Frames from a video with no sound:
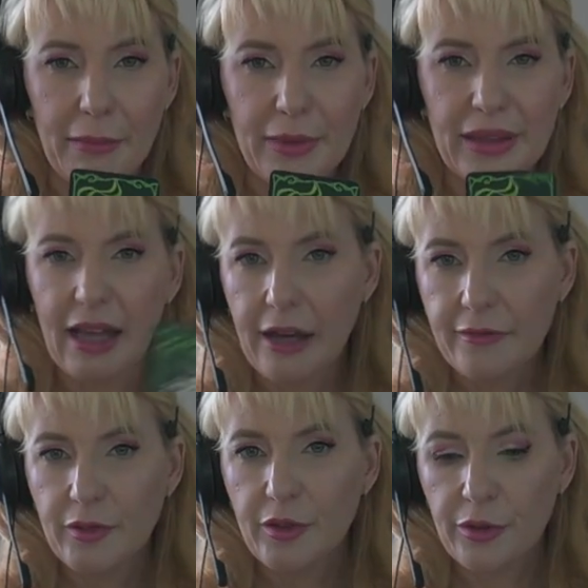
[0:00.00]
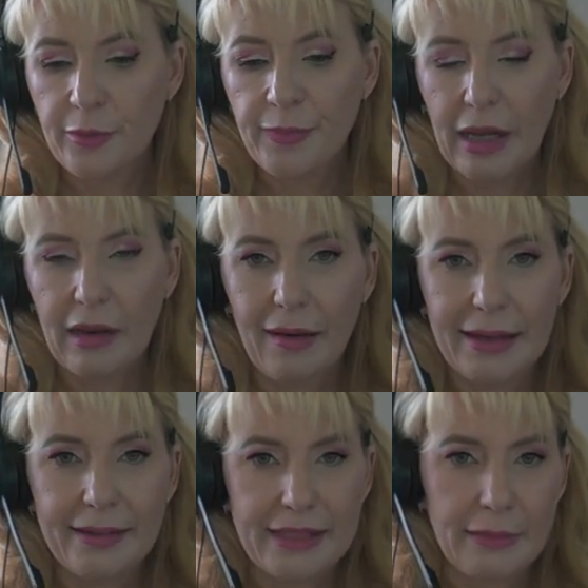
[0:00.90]
laughter and
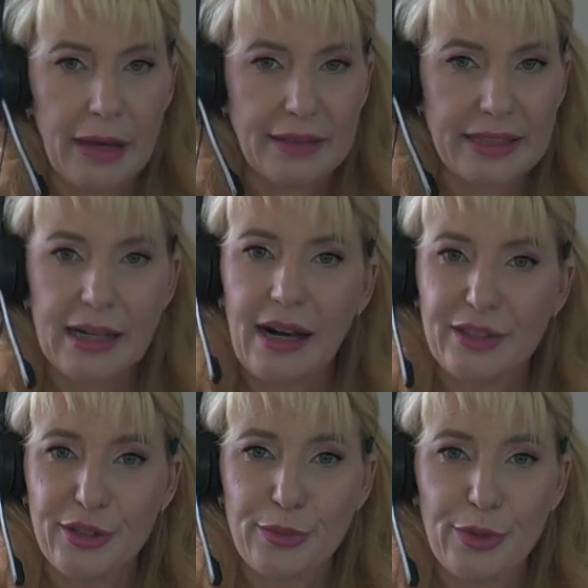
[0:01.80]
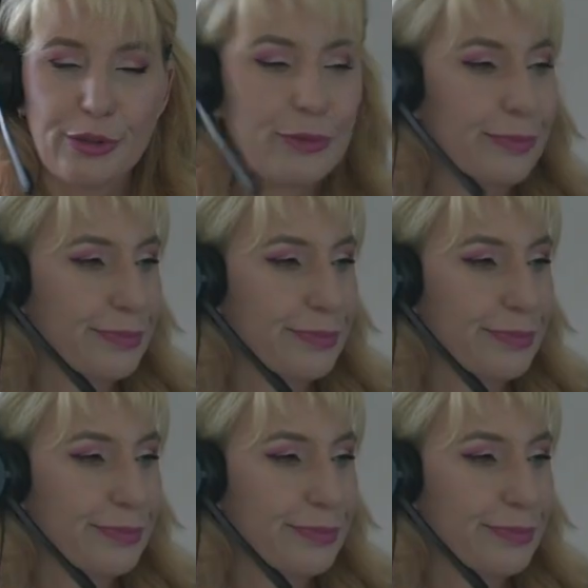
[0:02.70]
lightness about this card as well.